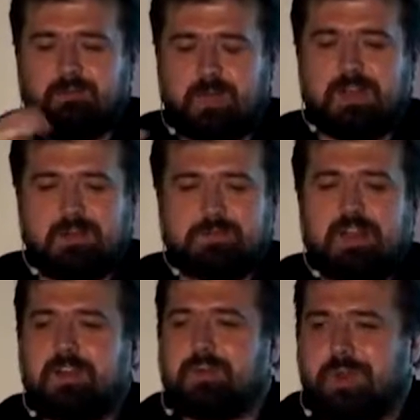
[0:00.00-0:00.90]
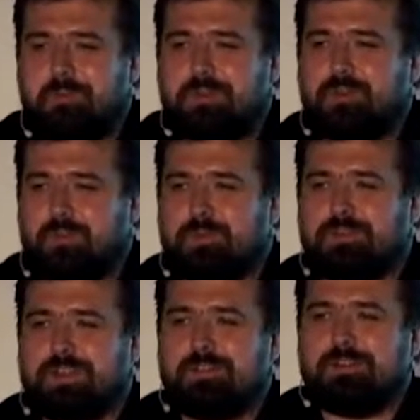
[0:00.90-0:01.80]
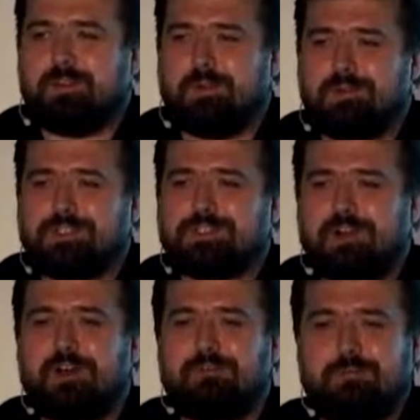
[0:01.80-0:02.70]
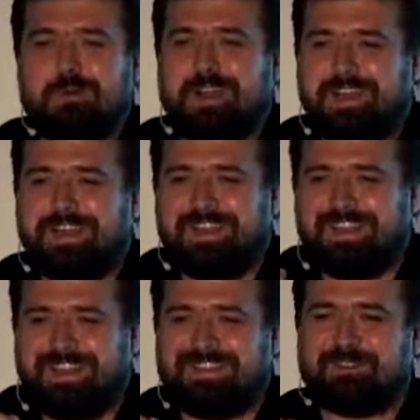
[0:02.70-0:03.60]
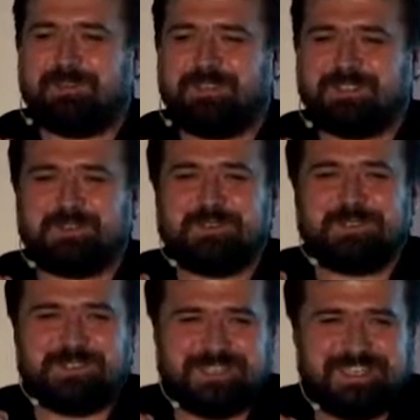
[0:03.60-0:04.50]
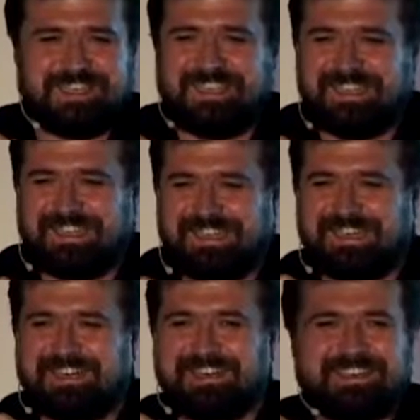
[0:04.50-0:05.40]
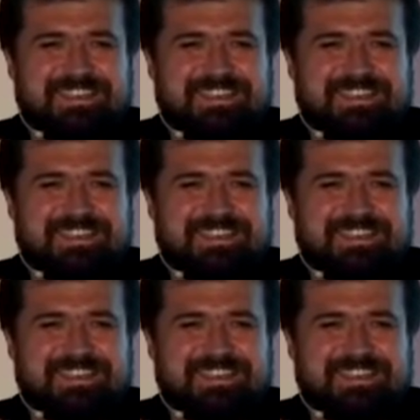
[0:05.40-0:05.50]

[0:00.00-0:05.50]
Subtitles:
I agree with you, but I think you are just halfway to the solution here.